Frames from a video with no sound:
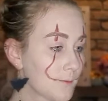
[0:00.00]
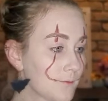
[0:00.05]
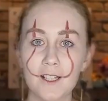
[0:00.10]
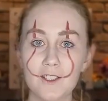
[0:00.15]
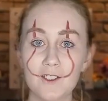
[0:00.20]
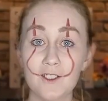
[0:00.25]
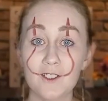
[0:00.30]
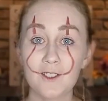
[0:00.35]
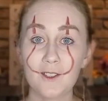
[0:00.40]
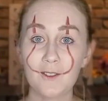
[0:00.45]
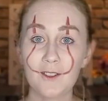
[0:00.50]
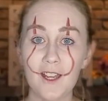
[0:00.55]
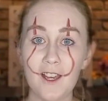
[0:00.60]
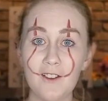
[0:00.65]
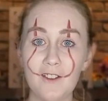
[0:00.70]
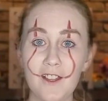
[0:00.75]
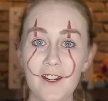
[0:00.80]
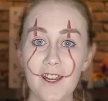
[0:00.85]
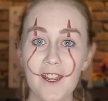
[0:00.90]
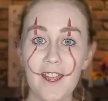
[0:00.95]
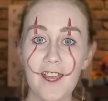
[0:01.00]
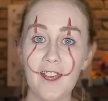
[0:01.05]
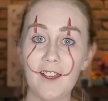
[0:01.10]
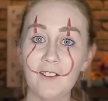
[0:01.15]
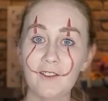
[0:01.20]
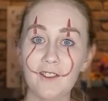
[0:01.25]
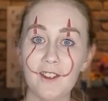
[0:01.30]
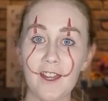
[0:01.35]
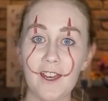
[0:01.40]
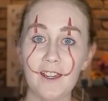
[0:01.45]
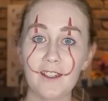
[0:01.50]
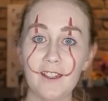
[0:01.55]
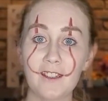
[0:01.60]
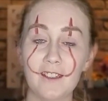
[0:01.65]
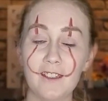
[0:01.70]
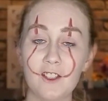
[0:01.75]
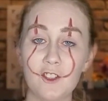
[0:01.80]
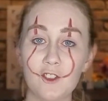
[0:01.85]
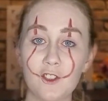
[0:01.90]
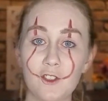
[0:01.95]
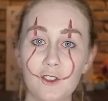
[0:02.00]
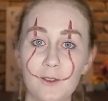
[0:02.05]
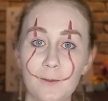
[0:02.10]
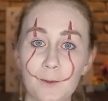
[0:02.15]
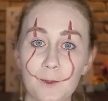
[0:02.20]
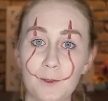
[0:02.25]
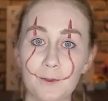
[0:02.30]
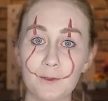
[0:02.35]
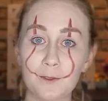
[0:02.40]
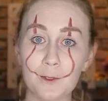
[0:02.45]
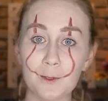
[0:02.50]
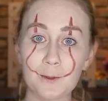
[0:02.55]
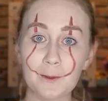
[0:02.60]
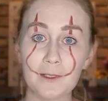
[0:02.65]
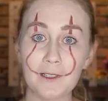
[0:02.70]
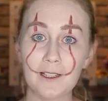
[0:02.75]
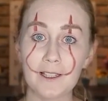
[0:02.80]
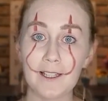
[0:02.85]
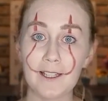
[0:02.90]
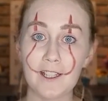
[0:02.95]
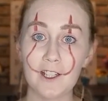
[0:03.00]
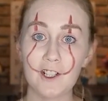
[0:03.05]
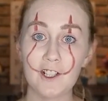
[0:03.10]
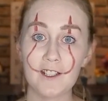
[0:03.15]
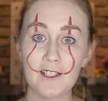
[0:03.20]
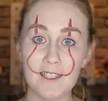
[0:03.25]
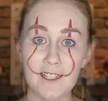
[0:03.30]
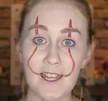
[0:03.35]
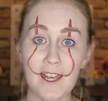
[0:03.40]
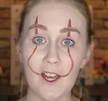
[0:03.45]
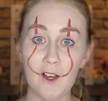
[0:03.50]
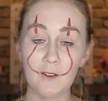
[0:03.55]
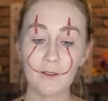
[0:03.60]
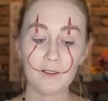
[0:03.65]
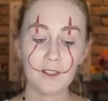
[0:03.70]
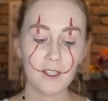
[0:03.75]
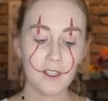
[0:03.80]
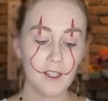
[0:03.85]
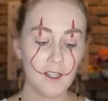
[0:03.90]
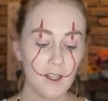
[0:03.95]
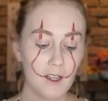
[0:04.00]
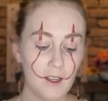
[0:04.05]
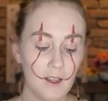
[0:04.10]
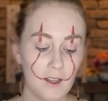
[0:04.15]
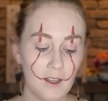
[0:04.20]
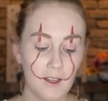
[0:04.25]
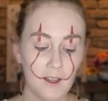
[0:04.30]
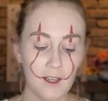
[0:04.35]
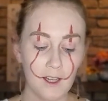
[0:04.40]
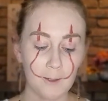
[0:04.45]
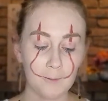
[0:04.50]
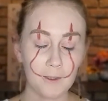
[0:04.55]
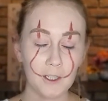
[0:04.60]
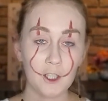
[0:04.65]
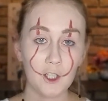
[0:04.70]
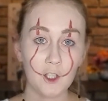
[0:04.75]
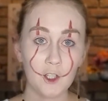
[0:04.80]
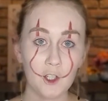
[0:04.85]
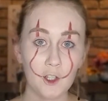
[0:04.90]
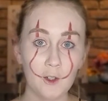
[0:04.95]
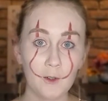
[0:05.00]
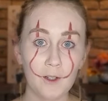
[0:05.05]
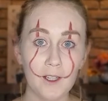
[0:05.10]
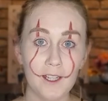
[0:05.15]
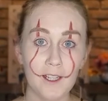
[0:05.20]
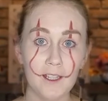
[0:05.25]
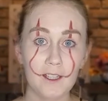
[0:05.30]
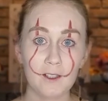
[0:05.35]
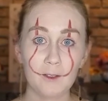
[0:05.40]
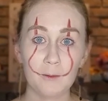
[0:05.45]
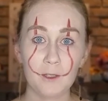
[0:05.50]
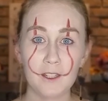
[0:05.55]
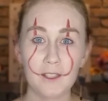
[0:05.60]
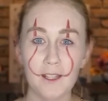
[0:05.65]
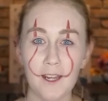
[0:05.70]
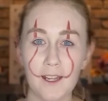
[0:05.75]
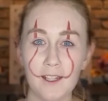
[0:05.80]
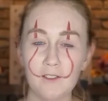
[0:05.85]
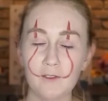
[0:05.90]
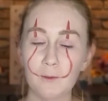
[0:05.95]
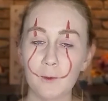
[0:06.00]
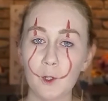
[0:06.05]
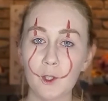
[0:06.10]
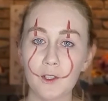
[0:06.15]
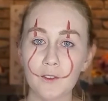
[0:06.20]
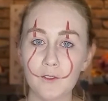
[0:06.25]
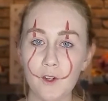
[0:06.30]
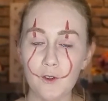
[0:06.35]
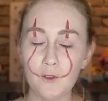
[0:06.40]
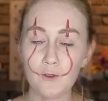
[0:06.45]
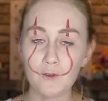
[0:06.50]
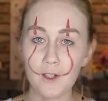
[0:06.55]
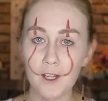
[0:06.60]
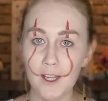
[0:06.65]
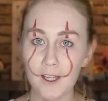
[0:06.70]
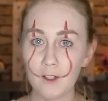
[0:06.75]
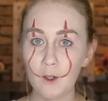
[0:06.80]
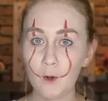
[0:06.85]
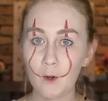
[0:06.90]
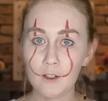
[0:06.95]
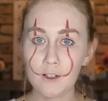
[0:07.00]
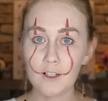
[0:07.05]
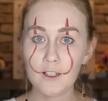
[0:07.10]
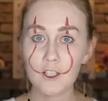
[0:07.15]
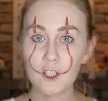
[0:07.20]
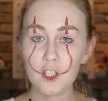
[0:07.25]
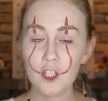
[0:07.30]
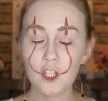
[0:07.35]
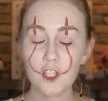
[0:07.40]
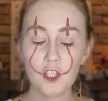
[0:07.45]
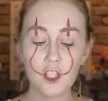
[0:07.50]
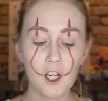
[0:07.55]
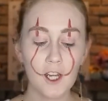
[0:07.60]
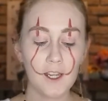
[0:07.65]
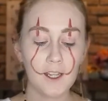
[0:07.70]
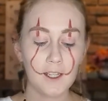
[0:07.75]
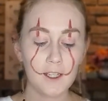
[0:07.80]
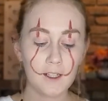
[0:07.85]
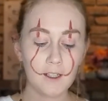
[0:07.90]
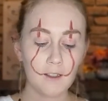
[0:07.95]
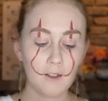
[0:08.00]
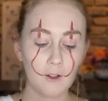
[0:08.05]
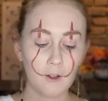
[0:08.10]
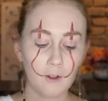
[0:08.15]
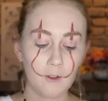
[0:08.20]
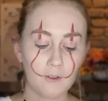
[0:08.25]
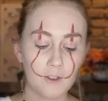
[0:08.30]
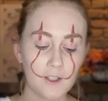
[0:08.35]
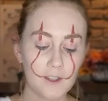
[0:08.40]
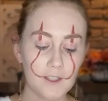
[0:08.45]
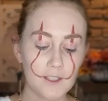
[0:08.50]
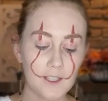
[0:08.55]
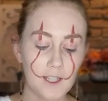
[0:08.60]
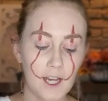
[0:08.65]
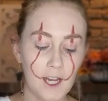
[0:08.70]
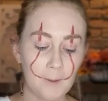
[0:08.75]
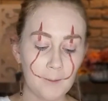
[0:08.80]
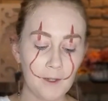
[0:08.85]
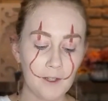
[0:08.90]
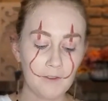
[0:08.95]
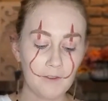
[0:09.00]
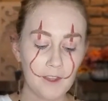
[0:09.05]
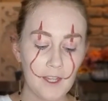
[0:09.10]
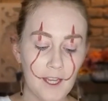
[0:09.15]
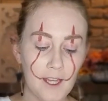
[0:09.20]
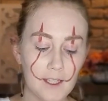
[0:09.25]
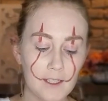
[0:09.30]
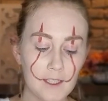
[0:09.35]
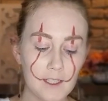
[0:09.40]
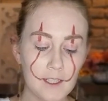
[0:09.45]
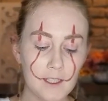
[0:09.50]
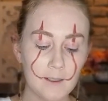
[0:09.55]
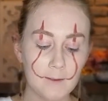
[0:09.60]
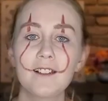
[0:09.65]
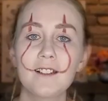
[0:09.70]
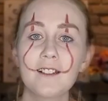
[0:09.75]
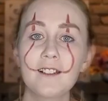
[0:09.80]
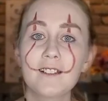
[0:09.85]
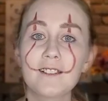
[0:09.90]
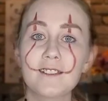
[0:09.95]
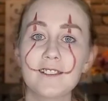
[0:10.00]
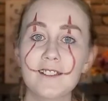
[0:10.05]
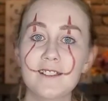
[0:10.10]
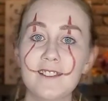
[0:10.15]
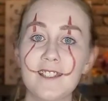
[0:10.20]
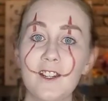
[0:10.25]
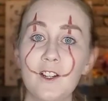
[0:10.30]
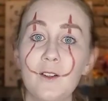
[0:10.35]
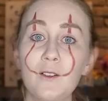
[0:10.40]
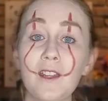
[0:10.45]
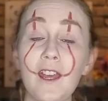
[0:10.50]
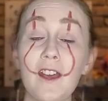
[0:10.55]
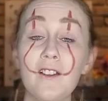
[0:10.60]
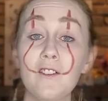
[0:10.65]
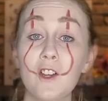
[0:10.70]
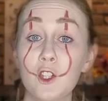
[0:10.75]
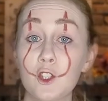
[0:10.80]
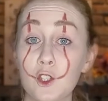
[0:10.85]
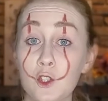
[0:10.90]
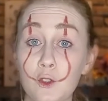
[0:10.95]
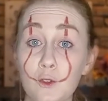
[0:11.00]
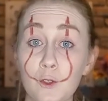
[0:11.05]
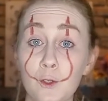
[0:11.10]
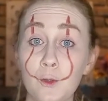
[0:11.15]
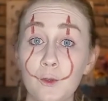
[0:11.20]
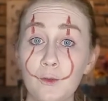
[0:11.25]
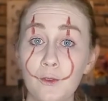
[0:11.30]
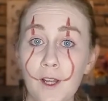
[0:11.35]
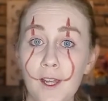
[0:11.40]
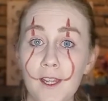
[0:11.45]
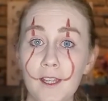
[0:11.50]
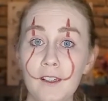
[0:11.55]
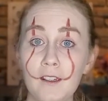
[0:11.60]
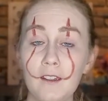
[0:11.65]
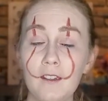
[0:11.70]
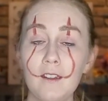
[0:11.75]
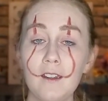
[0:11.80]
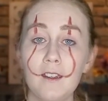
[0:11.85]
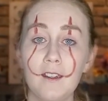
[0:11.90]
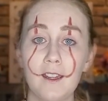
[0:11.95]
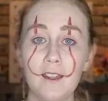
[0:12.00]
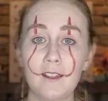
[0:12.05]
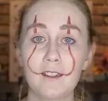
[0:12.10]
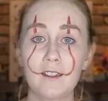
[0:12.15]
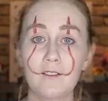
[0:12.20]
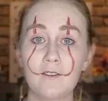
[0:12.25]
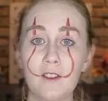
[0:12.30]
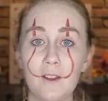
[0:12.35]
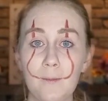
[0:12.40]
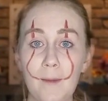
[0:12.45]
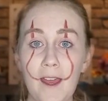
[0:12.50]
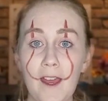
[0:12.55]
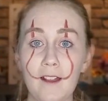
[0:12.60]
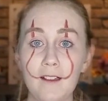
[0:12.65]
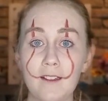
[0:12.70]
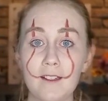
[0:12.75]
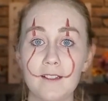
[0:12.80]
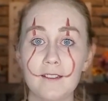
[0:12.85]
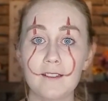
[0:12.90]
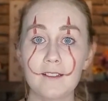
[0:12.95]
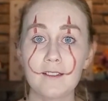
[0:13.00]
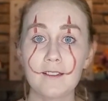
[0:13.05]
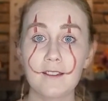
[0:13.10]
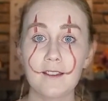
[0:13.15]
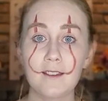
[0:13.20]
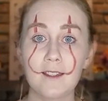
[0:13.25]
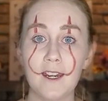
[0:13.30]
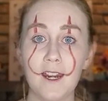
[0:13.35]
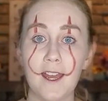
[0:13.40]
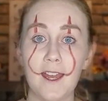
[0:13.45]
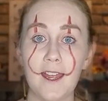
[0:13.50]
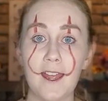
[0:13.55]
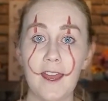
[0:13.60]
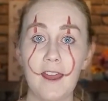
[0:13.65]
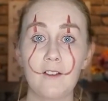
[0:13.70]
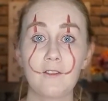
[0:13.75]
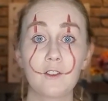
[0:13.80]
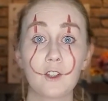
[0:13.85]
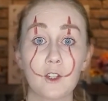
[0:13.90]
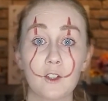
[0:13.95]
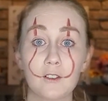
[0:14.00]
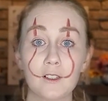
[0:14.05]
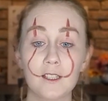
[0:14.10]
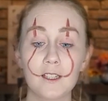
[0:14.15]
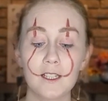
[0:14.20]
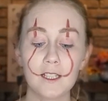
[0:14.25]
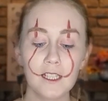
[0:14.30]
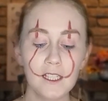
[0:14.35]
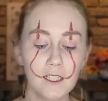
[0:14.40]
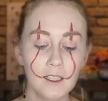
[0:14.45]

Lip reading: So now that I have that initial maroon layer down, I'm gonna go in with kind of more of a red-orange shade over the top of that. Since I don't have a true red in any of the palettes that I have currently,